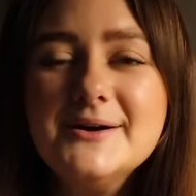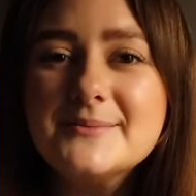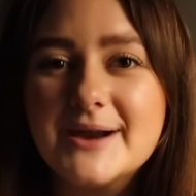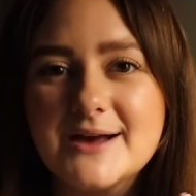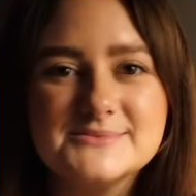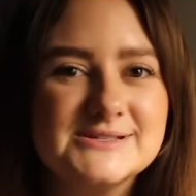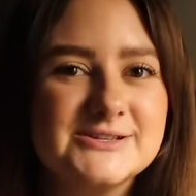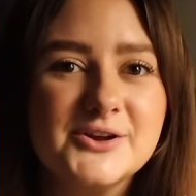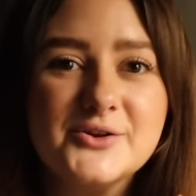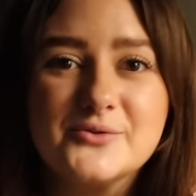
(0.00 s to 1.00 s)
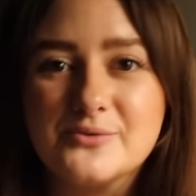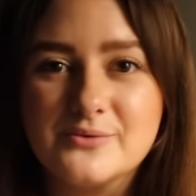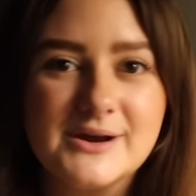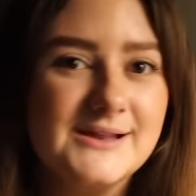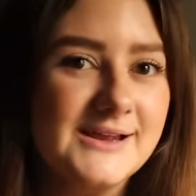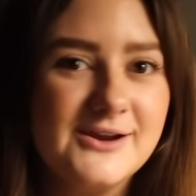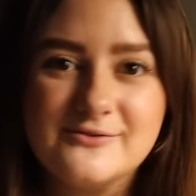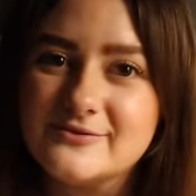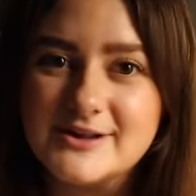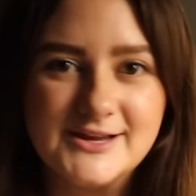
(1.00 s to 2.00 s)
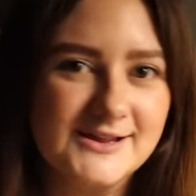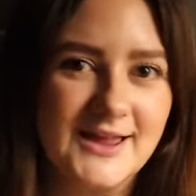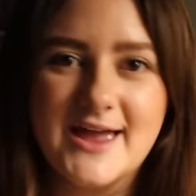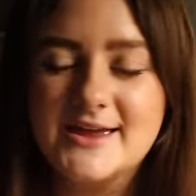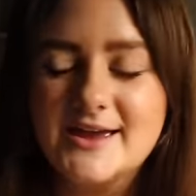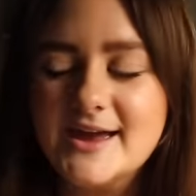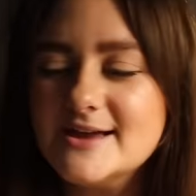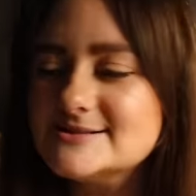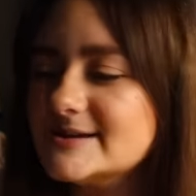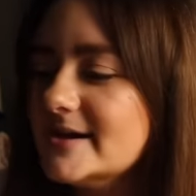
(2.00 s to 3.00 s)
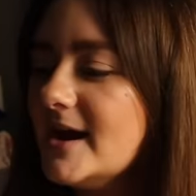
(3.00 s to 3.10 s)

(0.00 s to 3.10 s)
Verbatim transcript: but I'm still really, really liking it.